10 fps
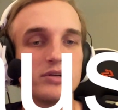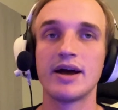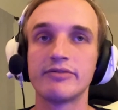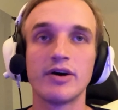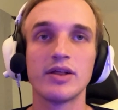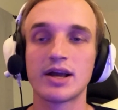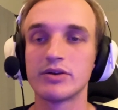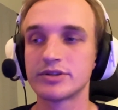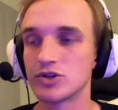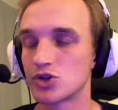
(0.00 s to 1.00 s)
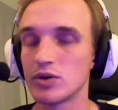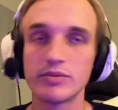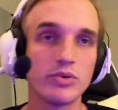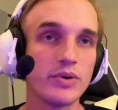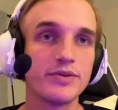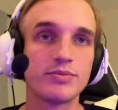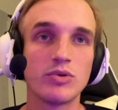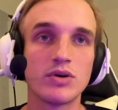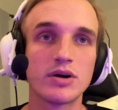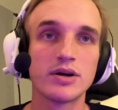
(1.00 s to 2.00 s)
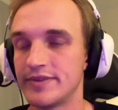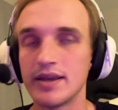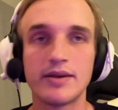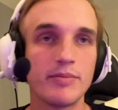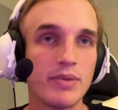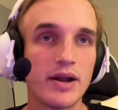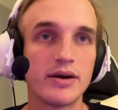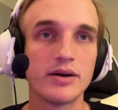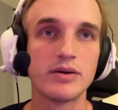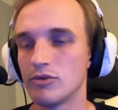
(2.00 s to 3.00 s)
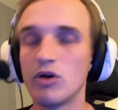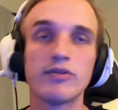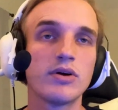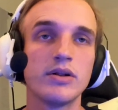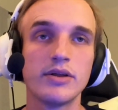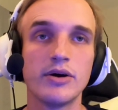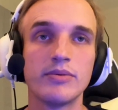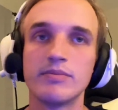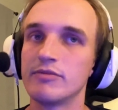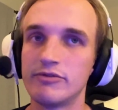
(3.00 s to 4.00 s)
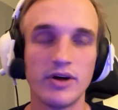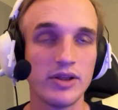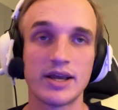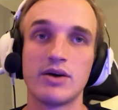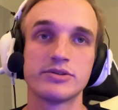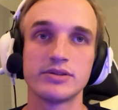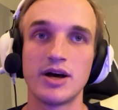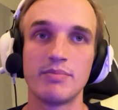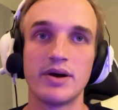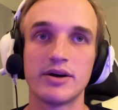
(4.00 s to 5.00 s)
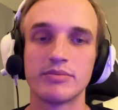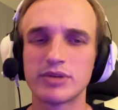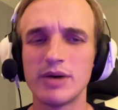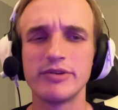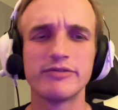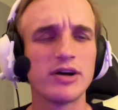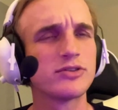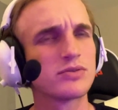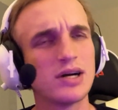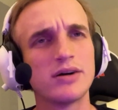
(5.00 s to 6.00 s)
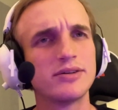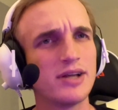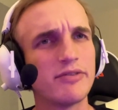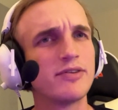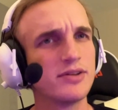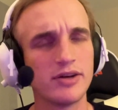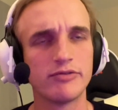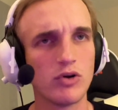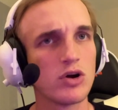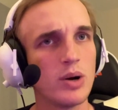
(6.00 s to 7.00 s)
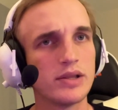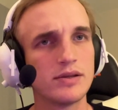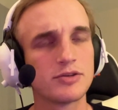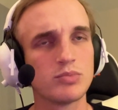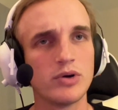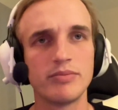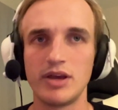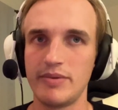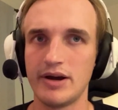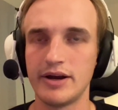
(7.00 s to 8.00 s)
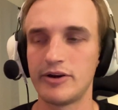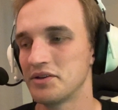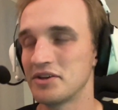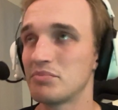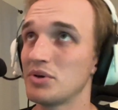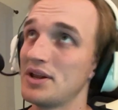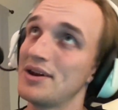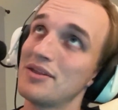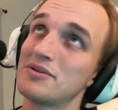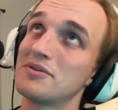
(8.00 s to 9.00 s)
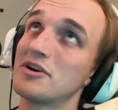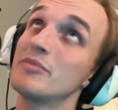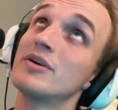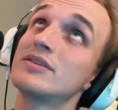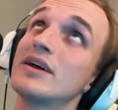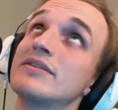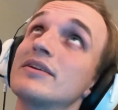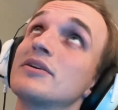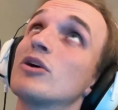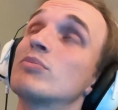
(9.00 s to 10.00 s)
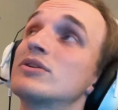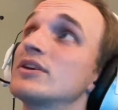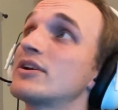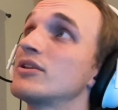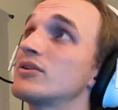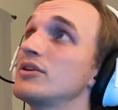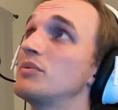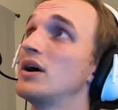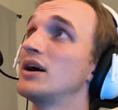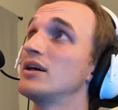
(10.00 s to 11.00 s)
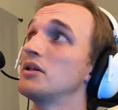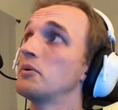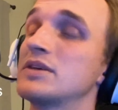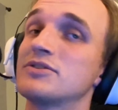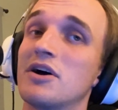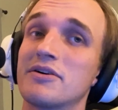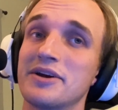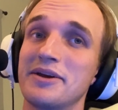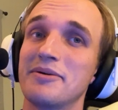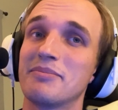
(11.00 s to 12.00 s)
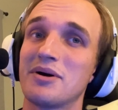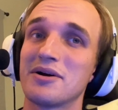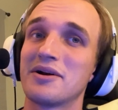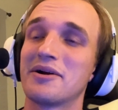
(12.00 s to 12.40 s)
I felt like I was controlling points more, thinking better. Overall though, felt like I was a lot better. Probably felt around definitely a 4.0 at this point, maybe higher. Did play in another tournament that didn't go particularly well. Sorry, partner.